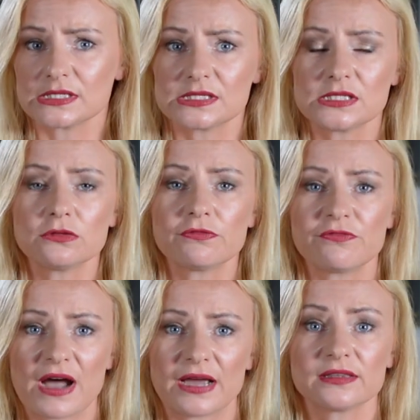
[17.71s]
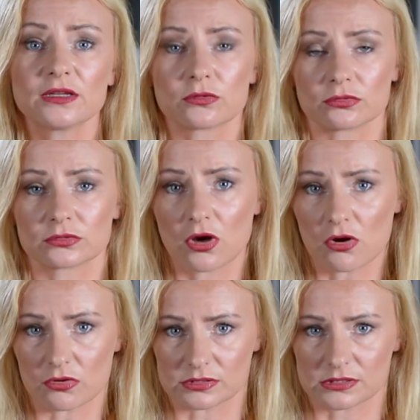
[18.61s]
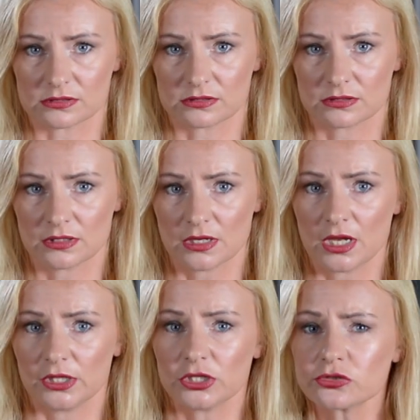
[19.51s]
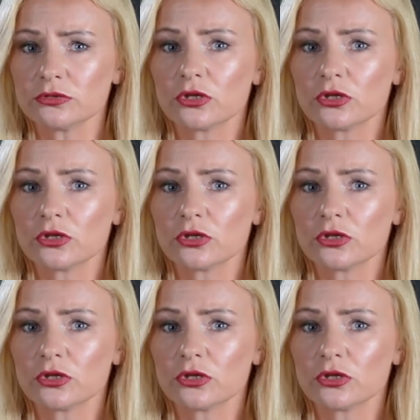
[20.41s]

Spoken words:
easy to find the root cause. Did you